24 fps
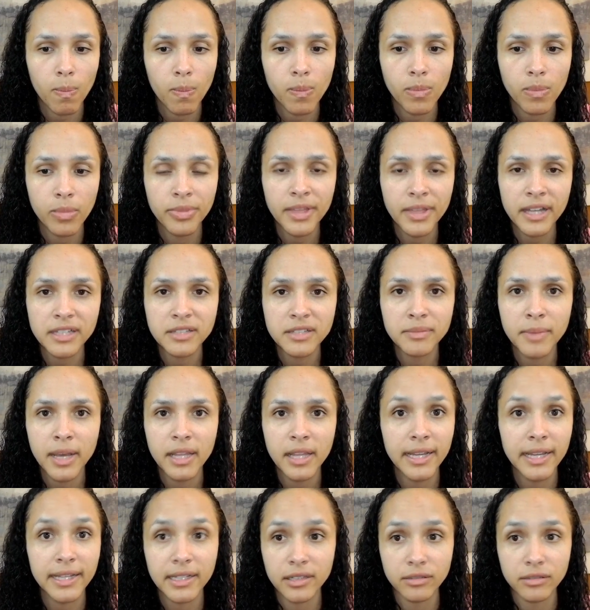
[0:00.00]
that's my
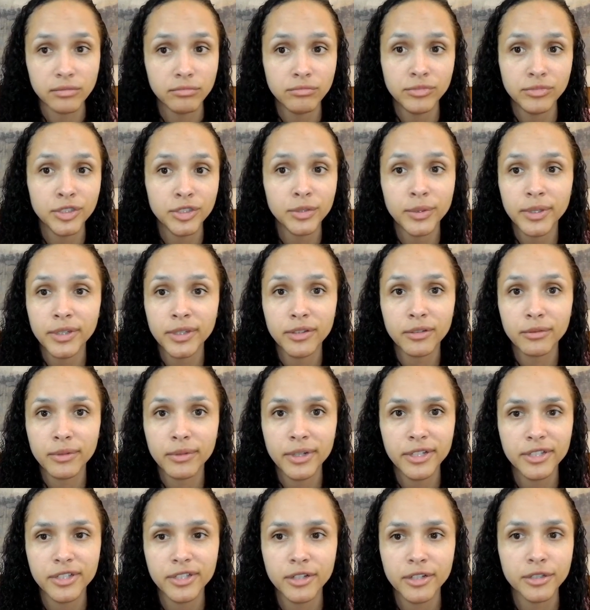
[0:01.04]
like doing the
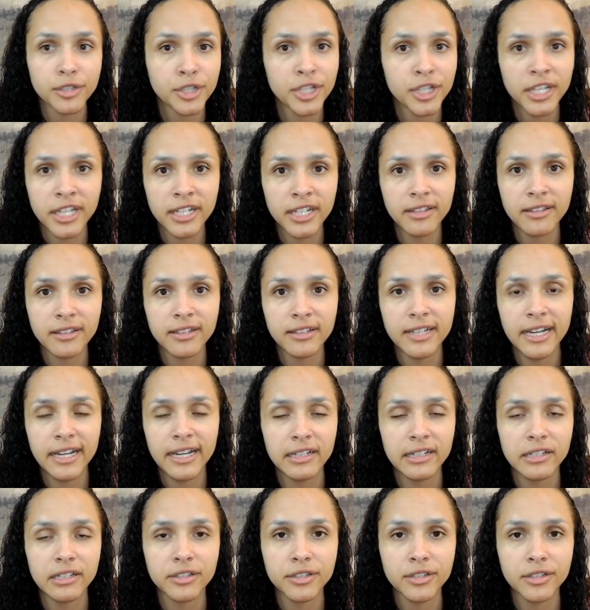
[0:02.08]
research, getting the
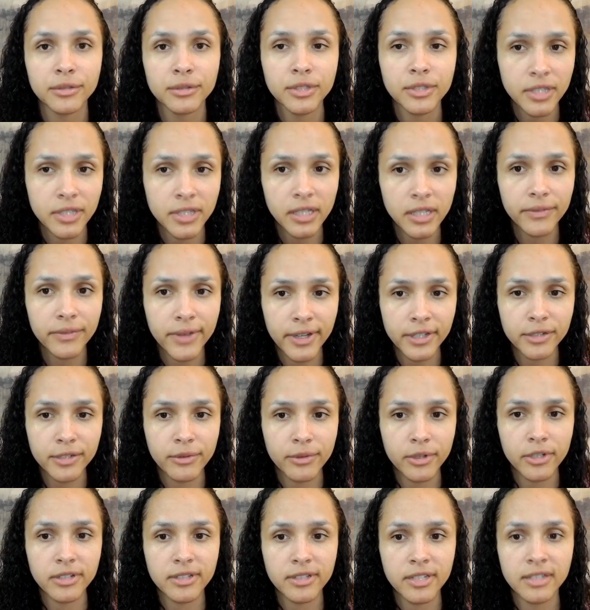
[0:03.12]
data. So just think of
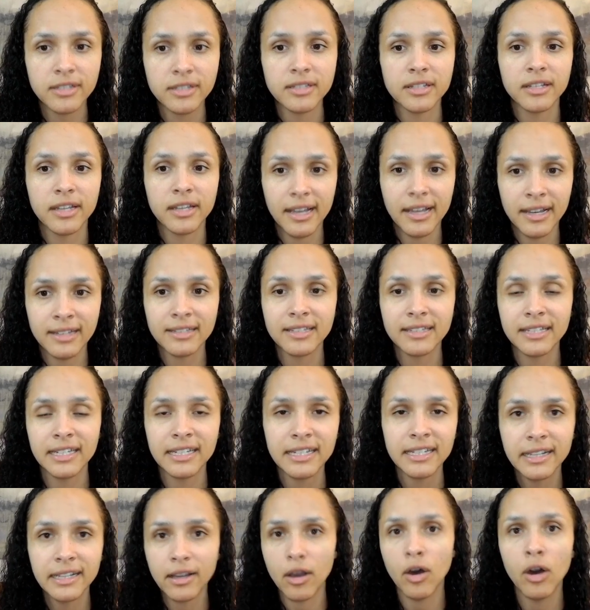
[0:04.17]
extroverted sensing as
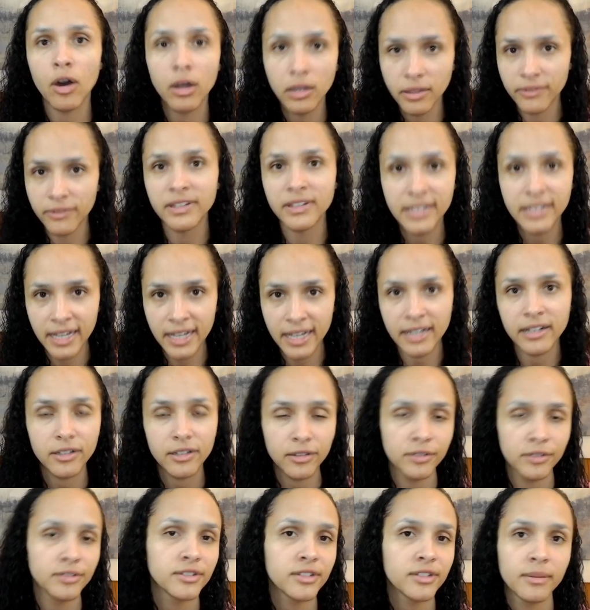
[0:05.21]
getting all of the data
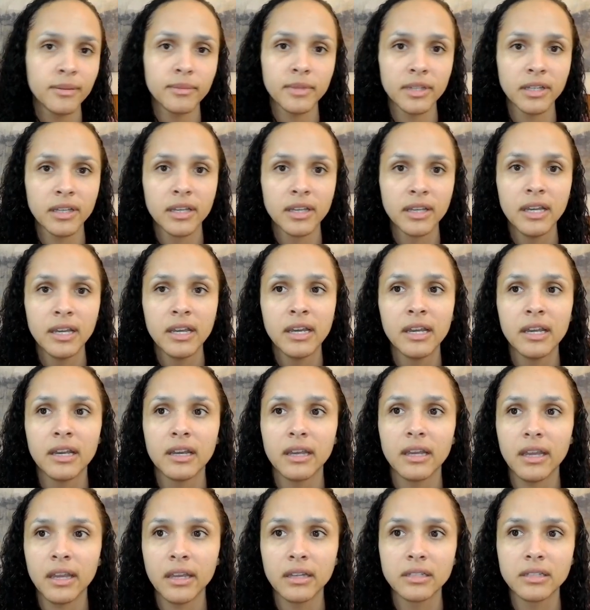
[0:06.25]
on something.
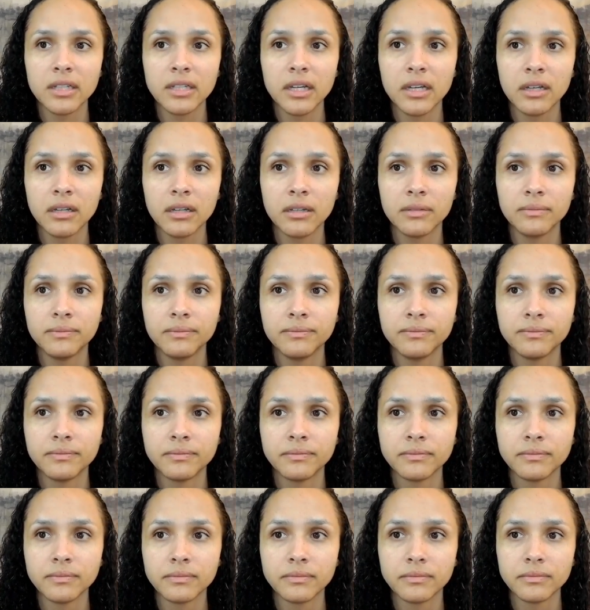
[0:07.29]
And um
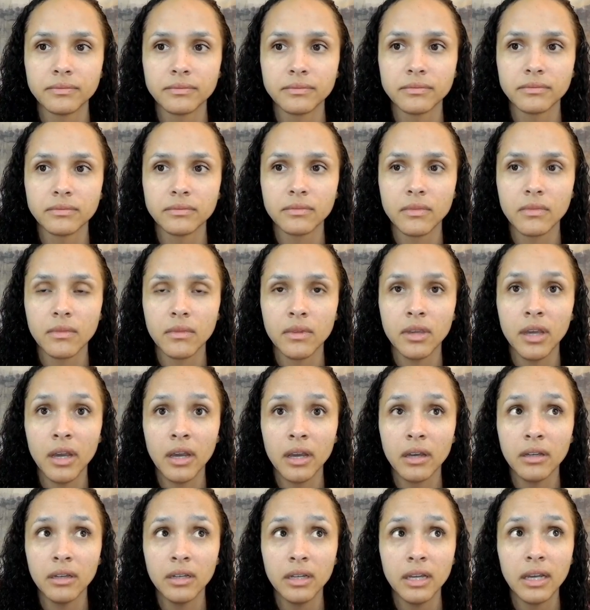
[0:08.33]

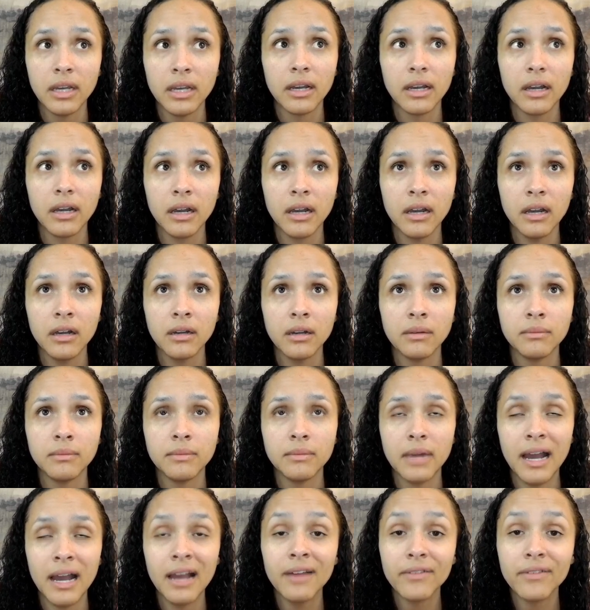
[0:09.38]
yeah, um
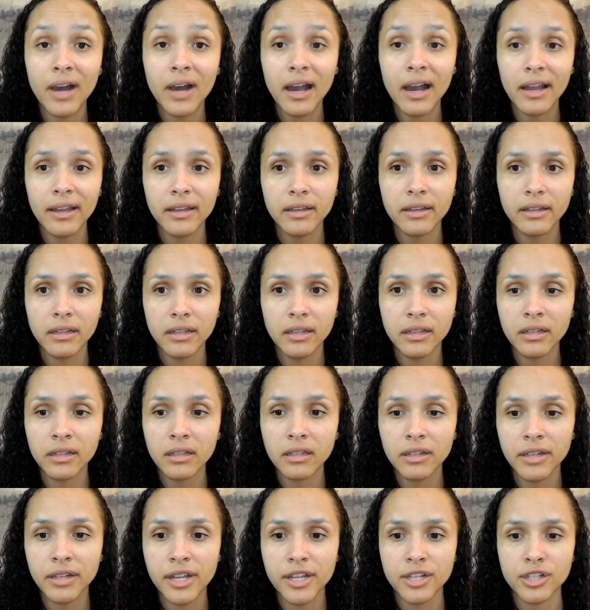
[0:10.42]
I have a high
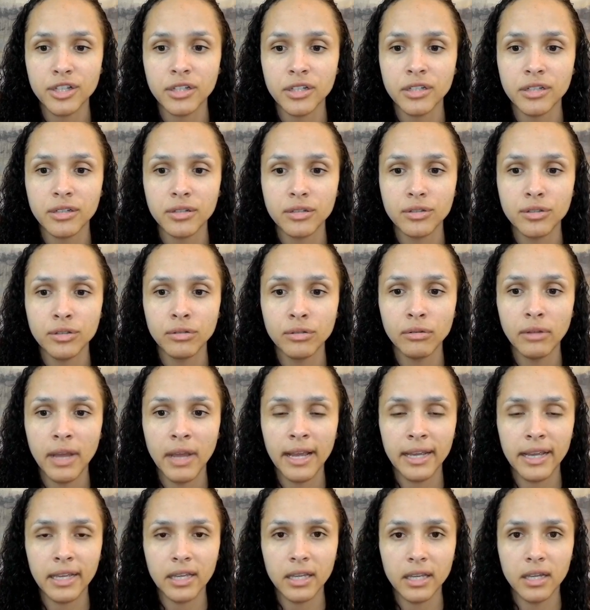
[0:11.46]
inclination to
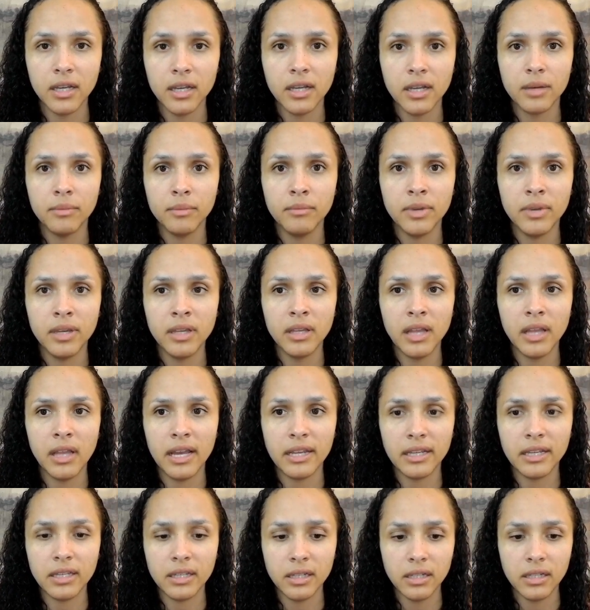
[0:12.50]
like be like